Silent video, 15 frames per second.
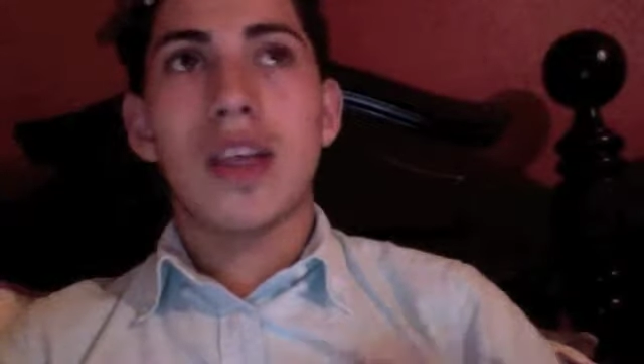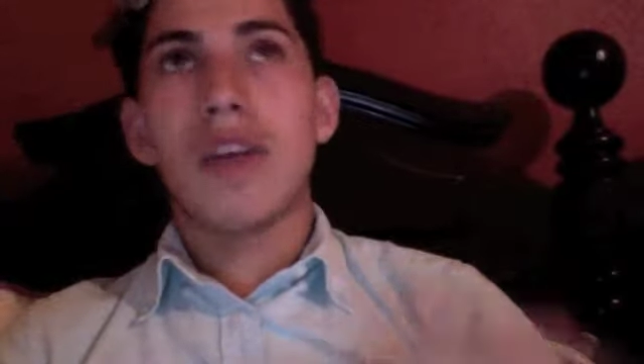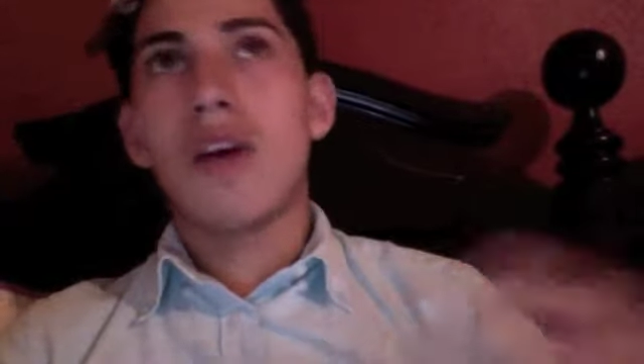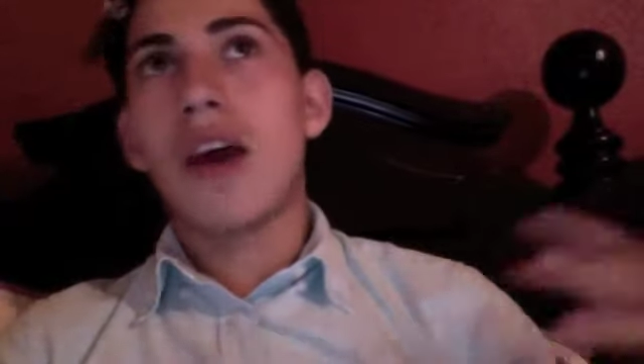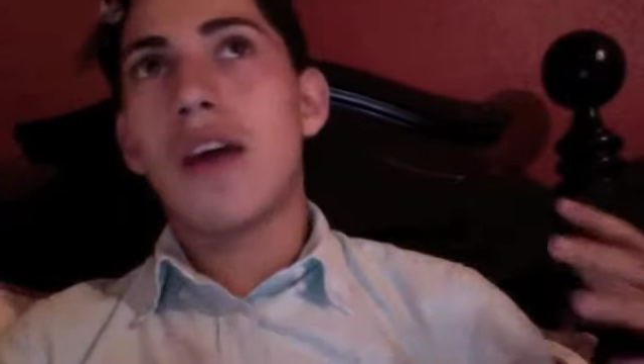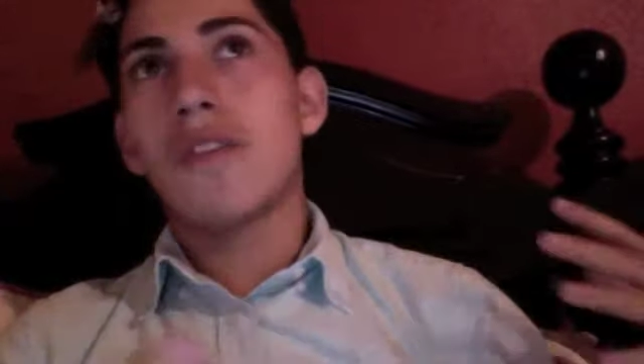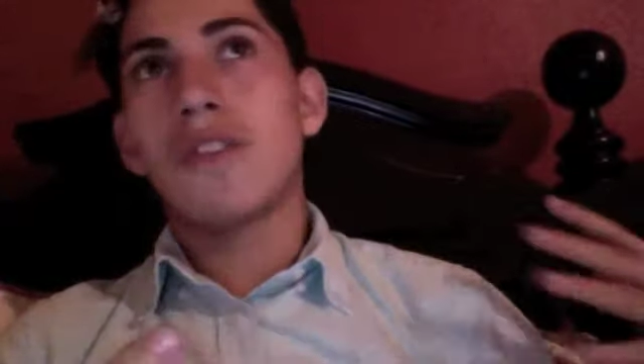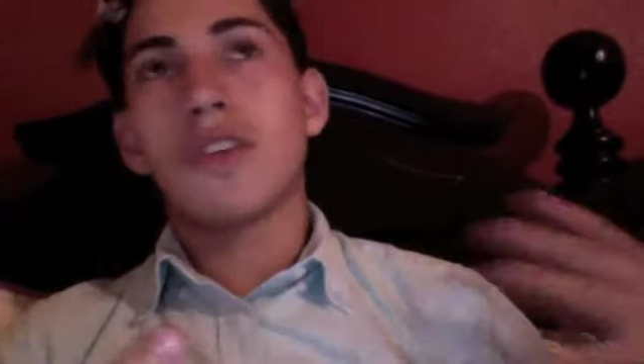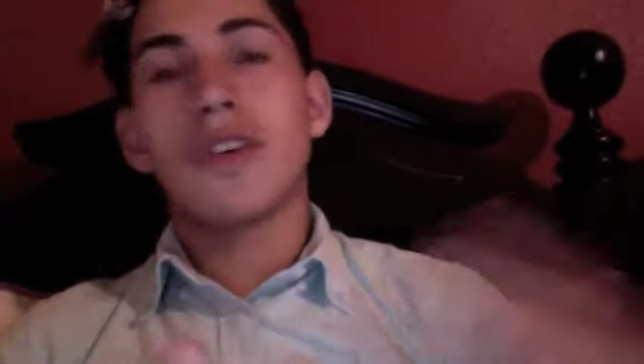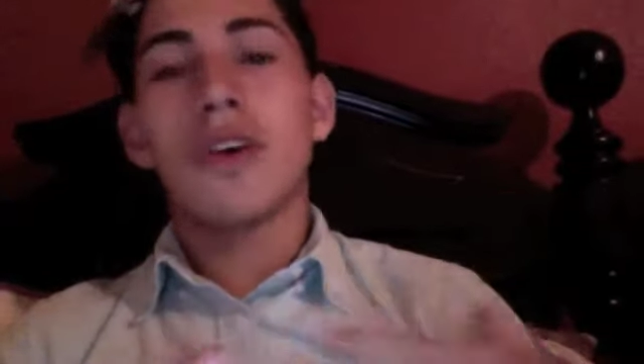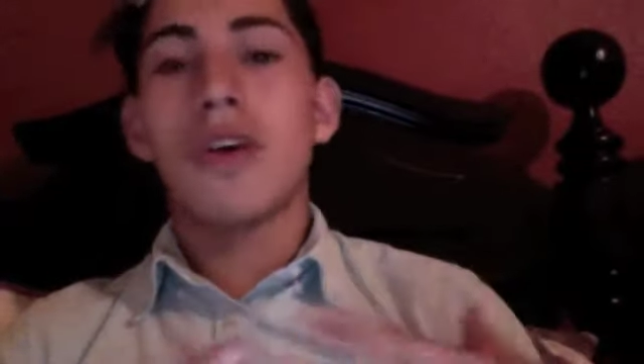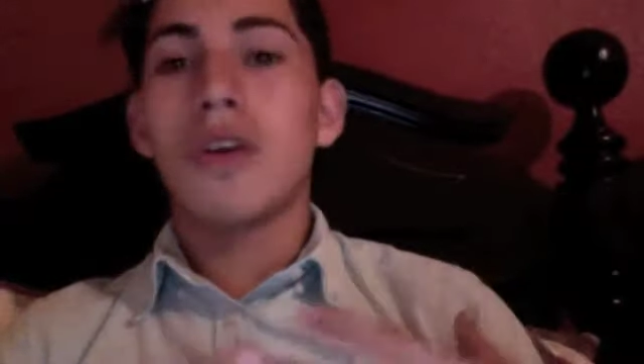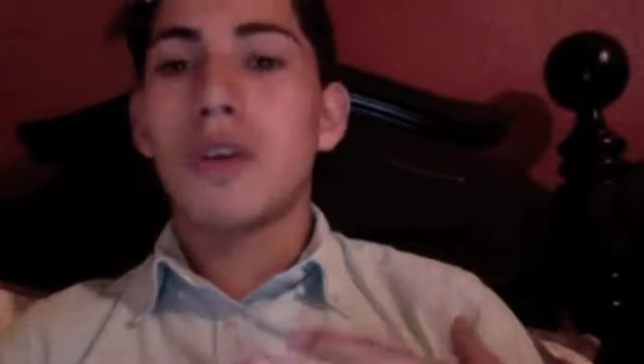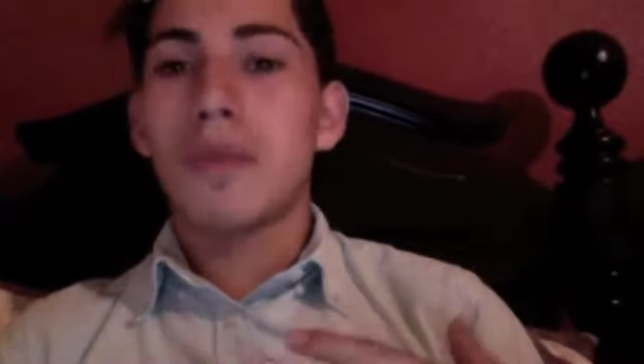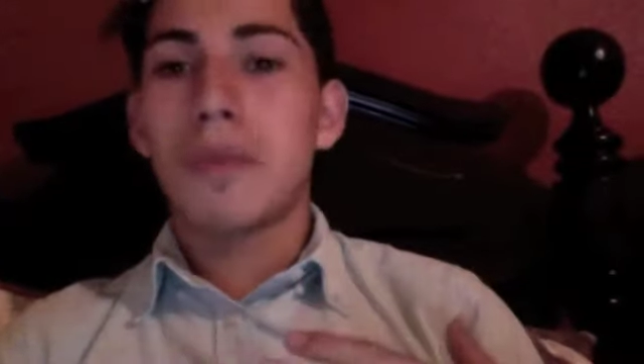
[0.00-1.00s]
don't have to
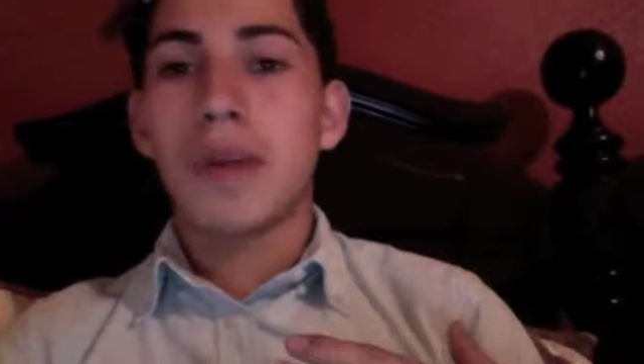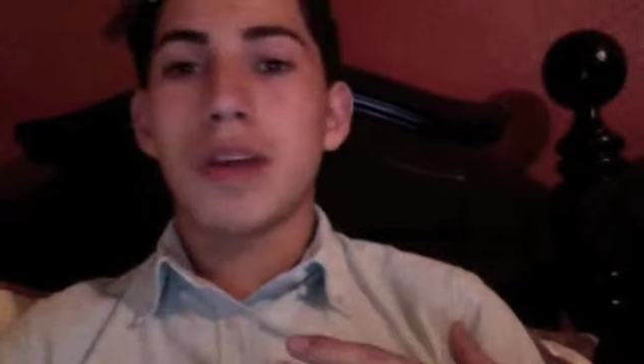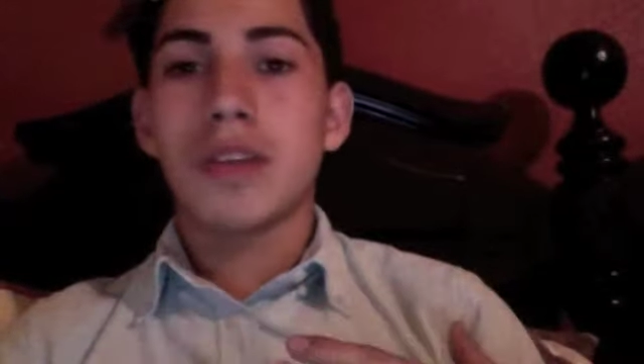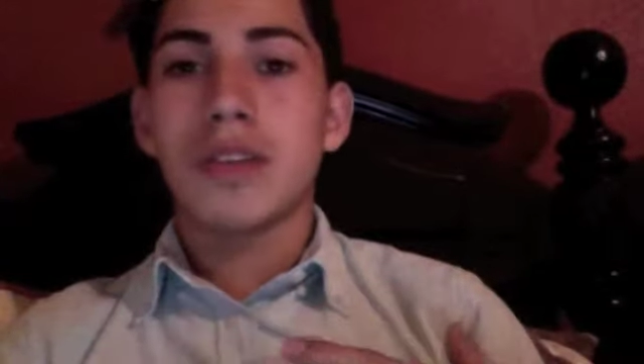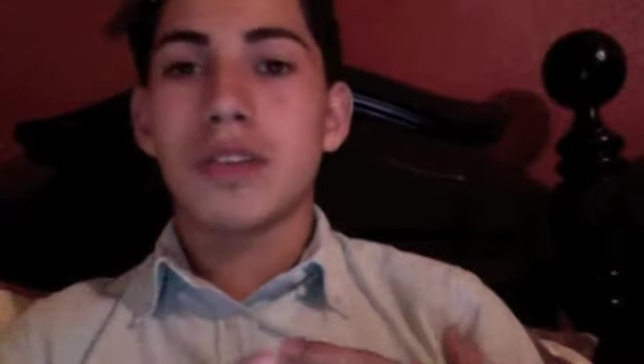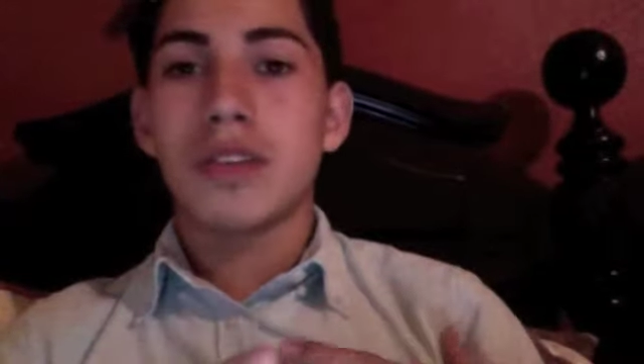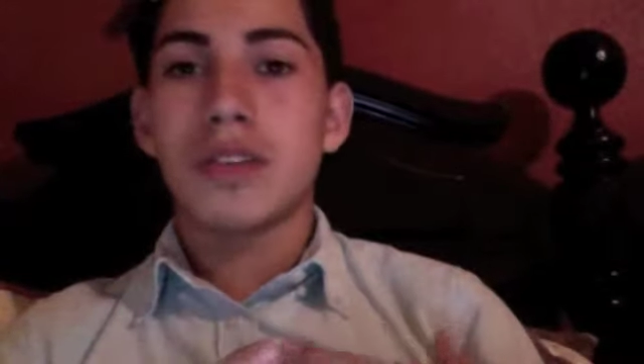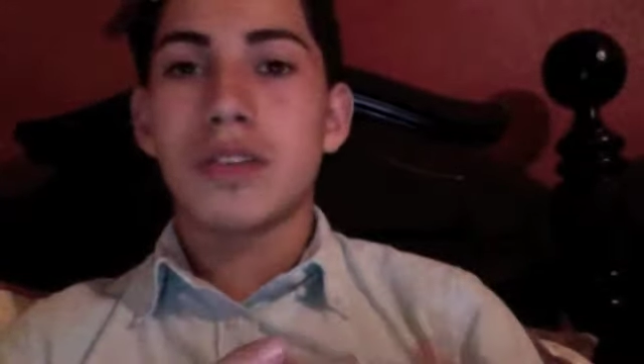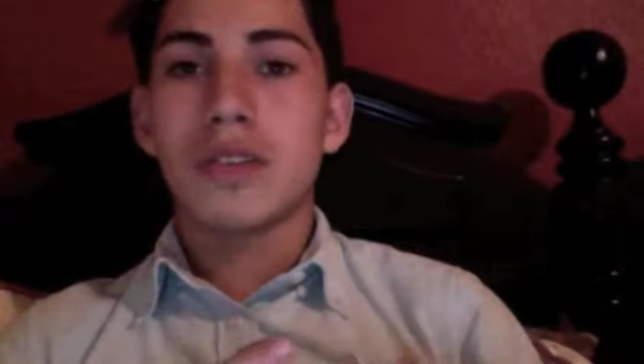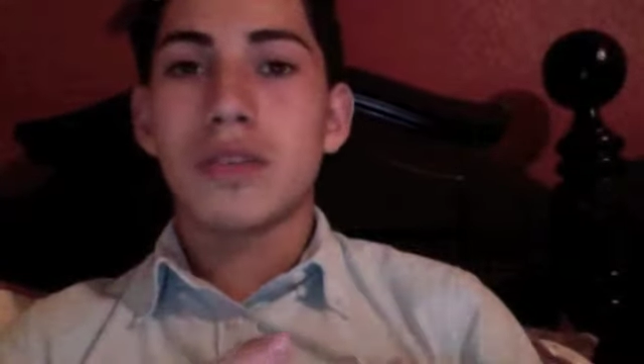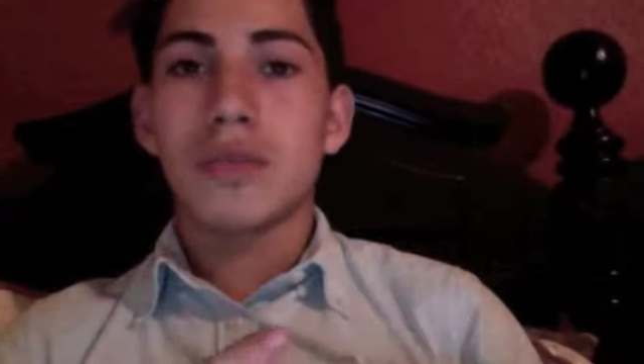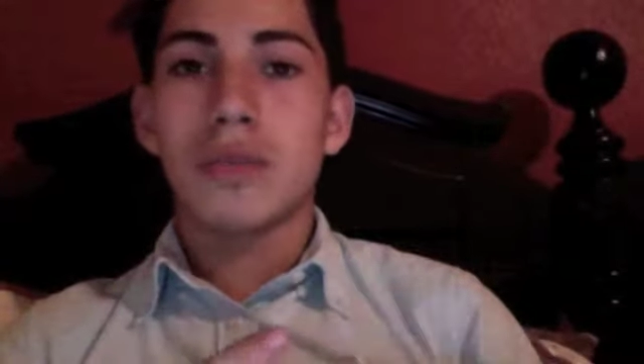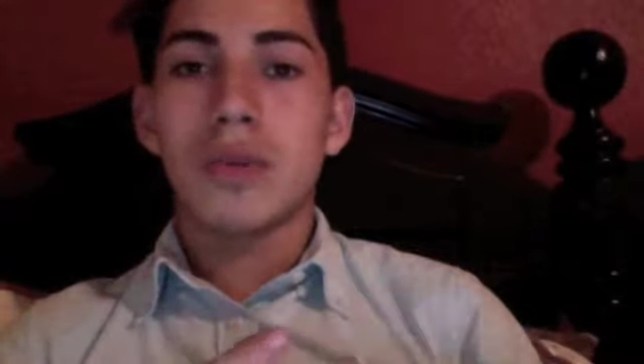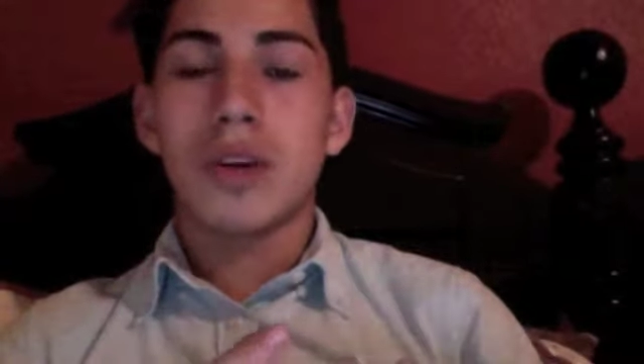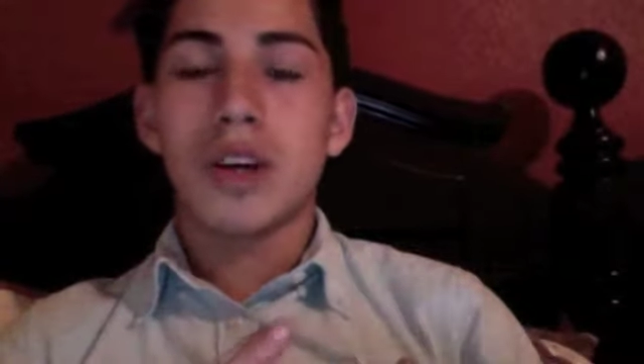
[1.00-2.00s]
go to places
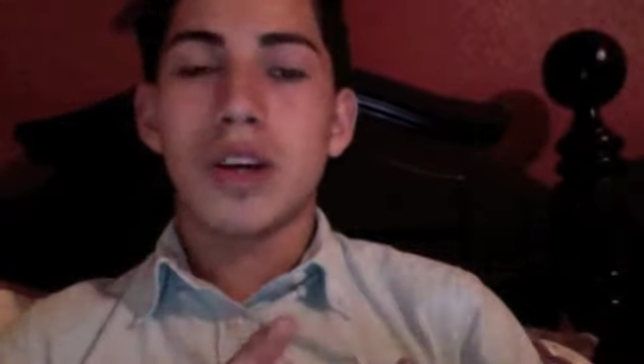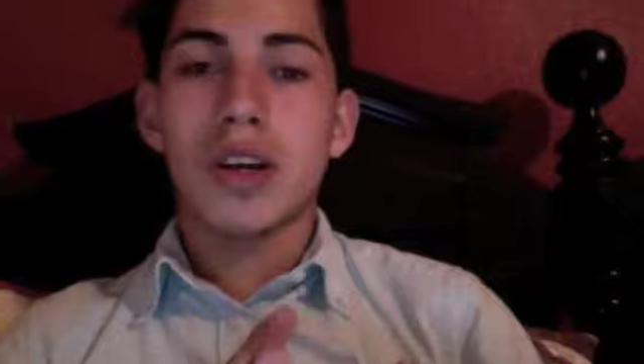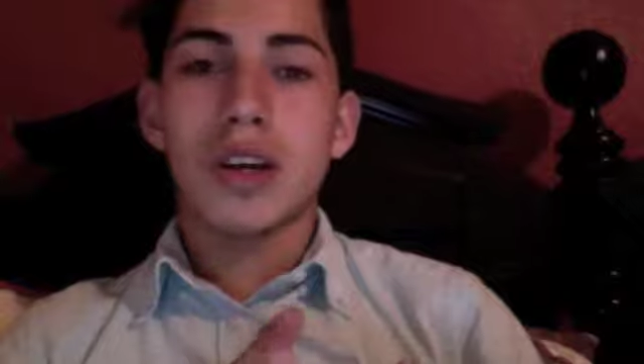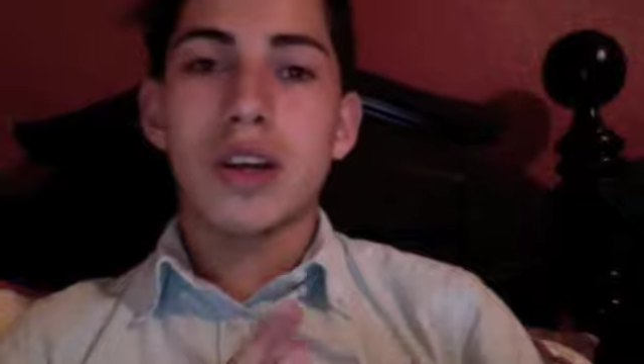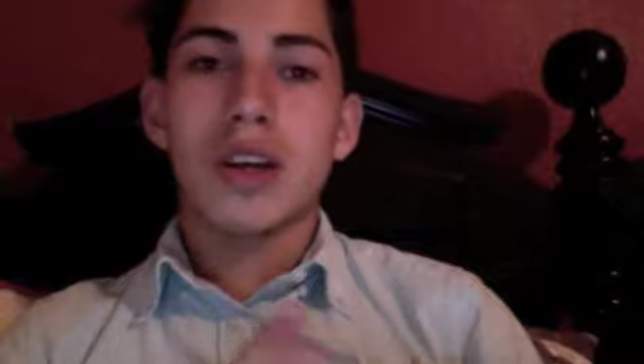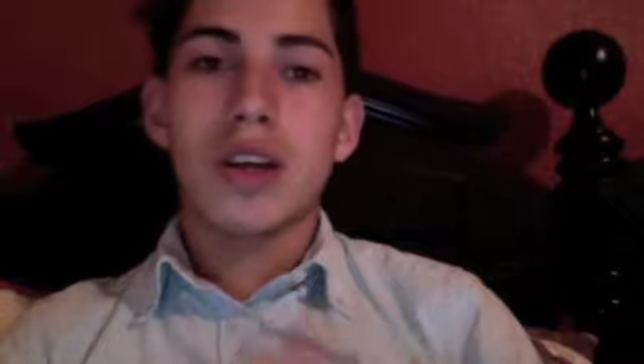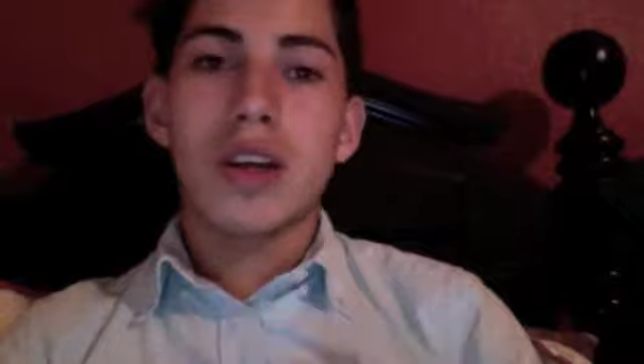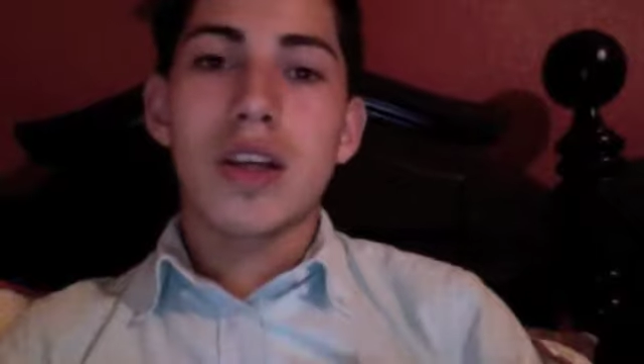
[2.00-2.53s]
where